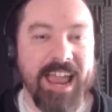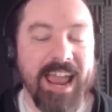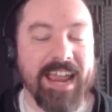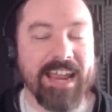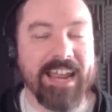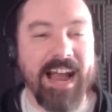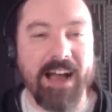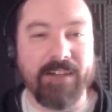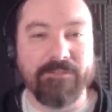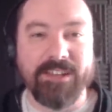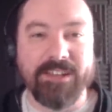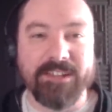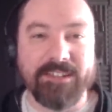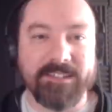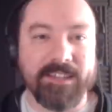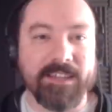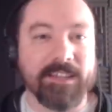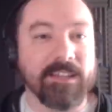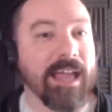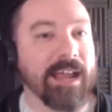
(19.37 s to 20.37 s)
And
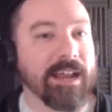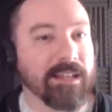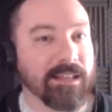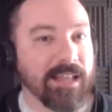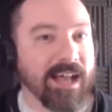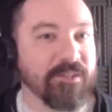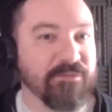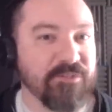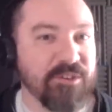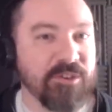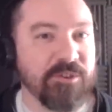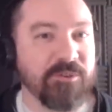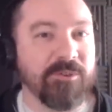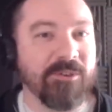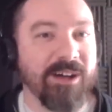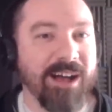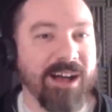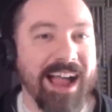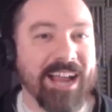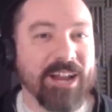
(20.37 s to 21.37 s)
obviously, like a lot of you,
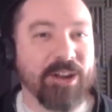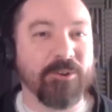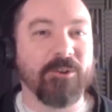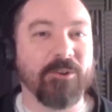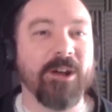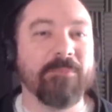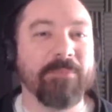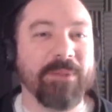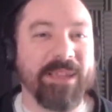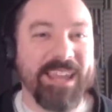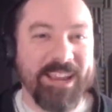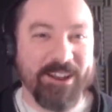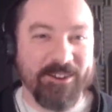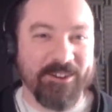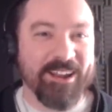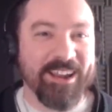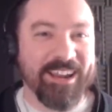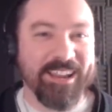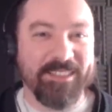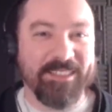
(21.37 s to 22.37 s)
I grew up
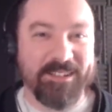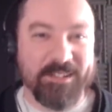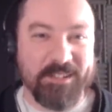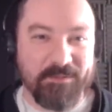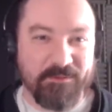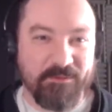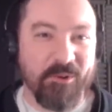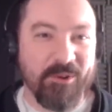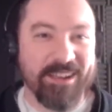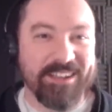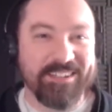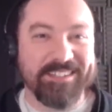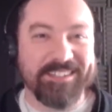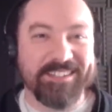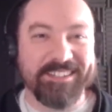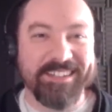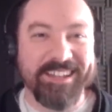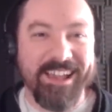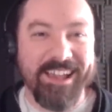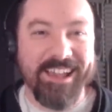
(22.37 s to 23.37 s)
hearing this
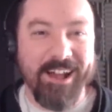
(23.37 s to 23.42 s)
voice